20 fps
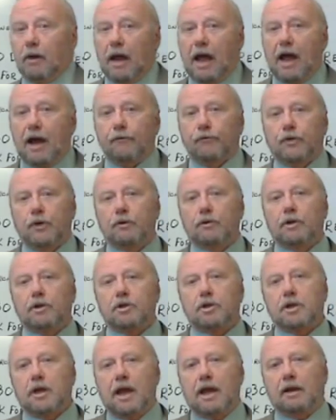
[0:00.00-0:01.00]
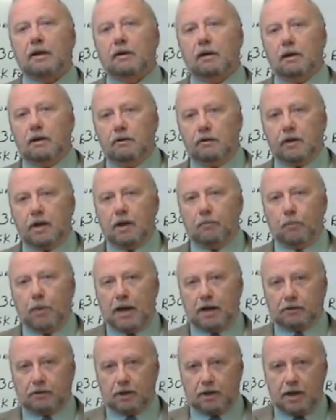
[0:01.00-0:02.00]
after it's sent, you'll get
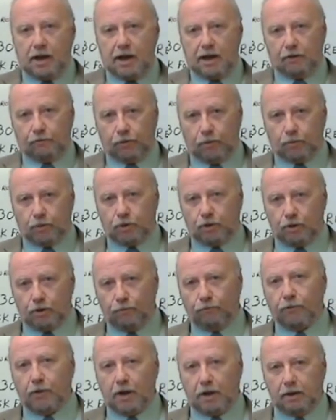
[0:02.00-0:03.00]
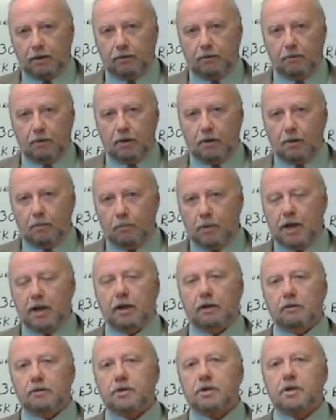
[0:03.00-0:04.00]
back the card from certified
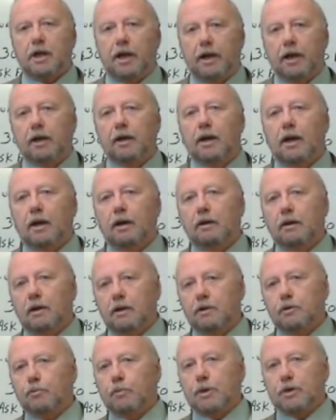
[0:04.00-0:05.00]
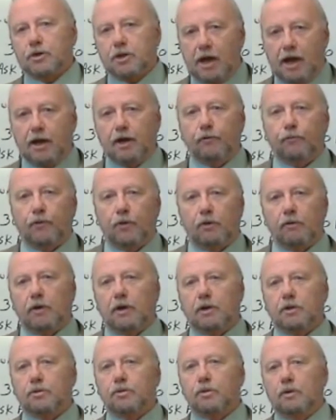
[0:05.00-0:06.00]
mail stating that it's been signed for on
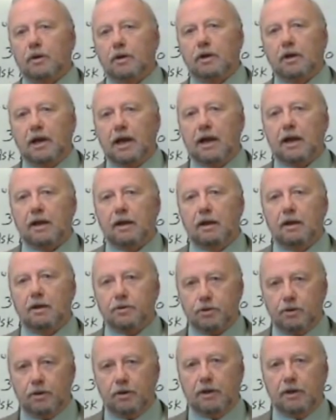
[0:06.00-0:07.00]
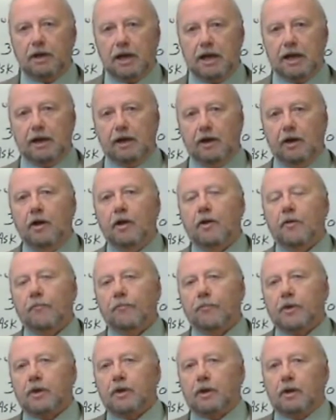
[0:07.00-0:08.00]
a certain date.
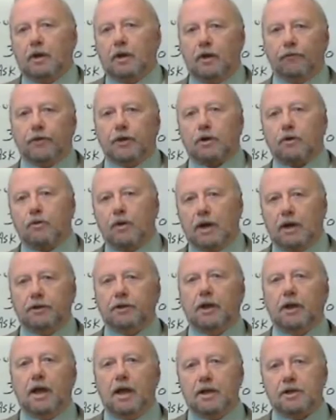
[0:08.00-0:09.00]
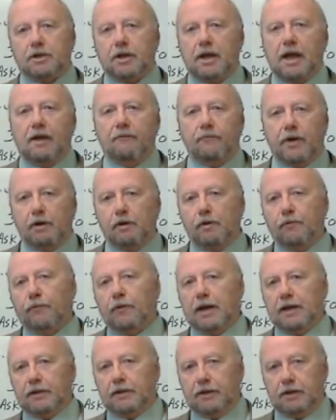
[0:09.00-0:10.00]
If the creditor has not
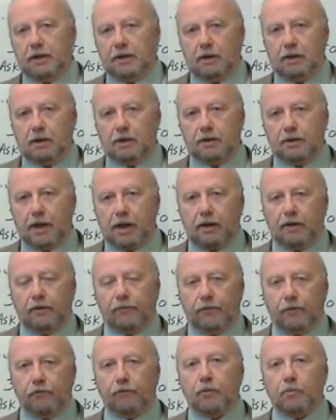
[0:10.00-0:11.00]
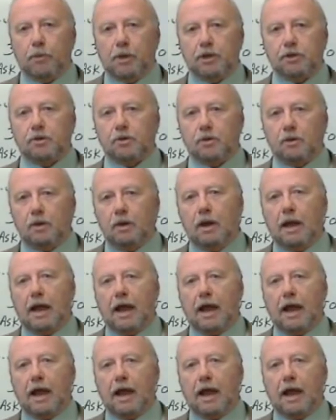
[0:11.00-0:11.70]
verified the negative information